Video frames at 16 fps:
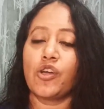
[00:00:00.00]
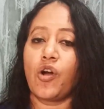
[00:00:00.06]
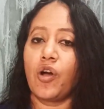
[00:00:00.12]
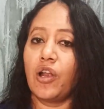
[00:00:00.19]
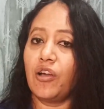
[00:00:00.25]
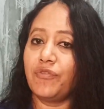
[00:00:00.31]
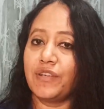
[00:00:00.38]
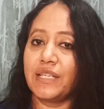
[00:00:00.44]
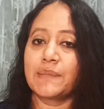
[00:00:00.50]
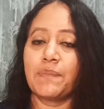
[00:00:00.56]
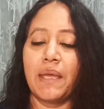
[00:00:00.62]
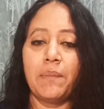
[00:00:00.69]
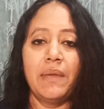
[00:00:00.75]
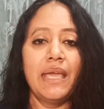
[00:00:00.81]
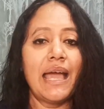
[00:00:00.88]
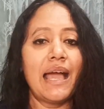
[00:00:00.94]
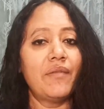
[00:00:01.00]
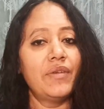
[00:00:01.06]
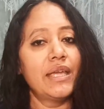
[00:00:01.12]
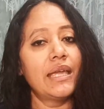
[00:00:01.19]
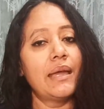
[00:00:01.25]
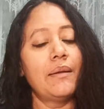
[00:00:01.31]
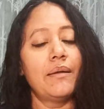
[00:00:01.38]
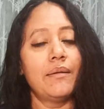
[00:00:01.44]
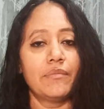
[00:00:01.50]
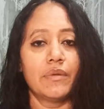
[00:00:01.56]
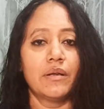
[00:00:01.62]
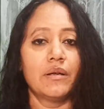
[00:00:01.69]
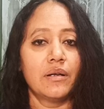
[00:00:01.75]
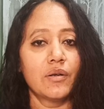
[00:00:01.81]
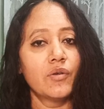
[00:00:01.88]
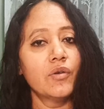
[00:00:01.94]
all of us may be having a